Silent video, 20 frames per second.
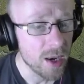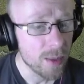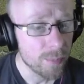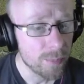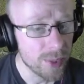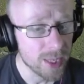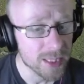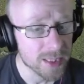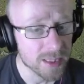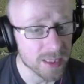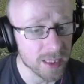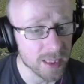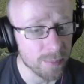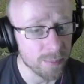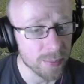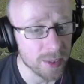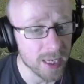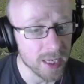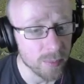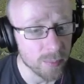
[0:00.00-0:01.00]
Press the
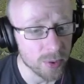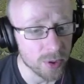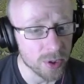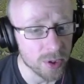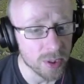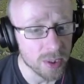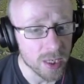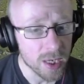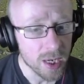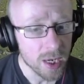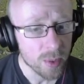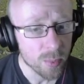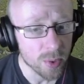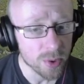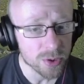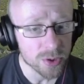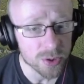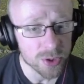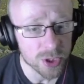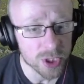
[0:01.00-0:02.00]
play button.
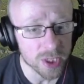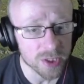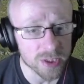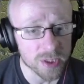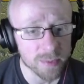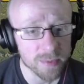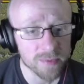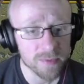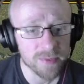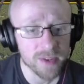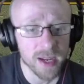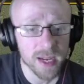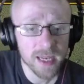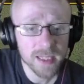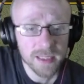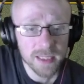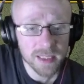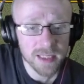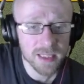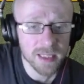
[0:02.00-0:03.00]
Once all shots have been
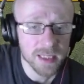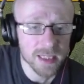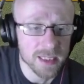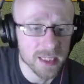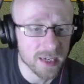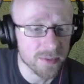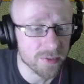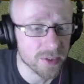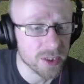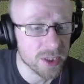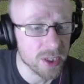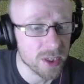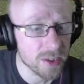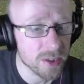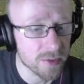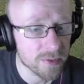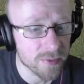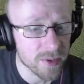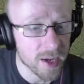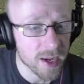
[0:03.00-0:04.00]
fired, the slingers have returned
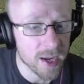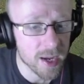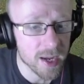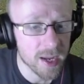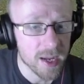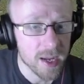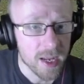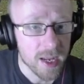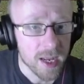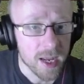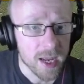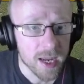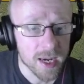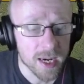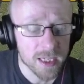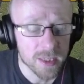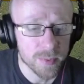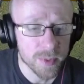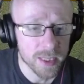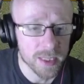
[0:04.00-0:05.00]
the fire, and
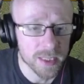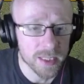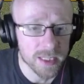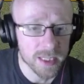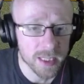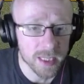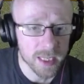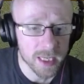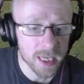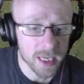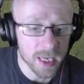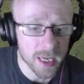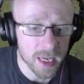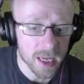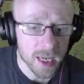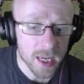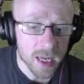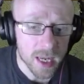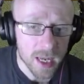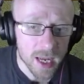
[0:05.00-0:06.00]
as we can see here,
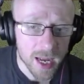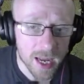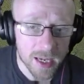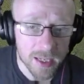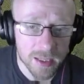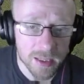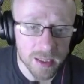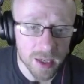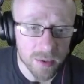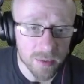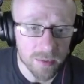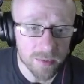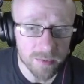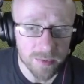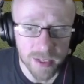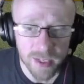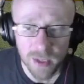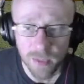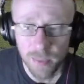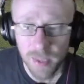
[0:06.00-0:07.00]
I don't
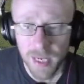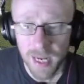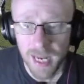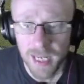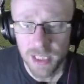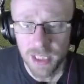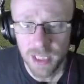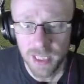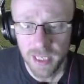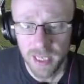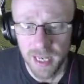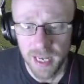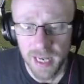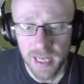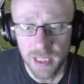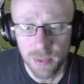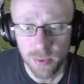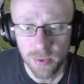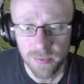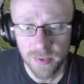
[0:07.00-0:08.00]
think we actually
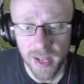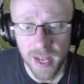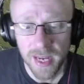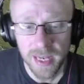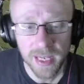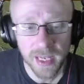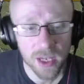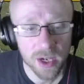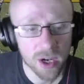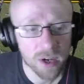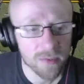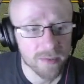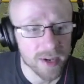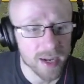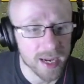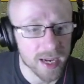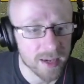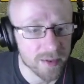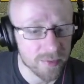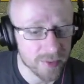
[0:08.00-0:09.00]
hit with any of
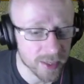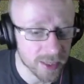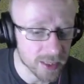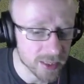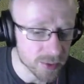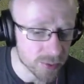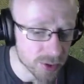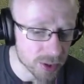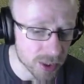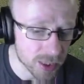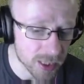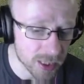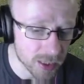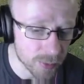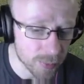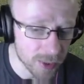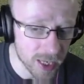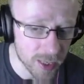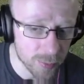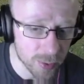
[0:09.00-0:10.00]
our things. So we're just going to click the
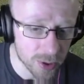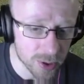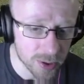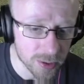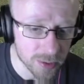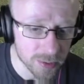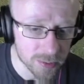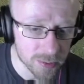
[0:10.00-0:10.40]
play button.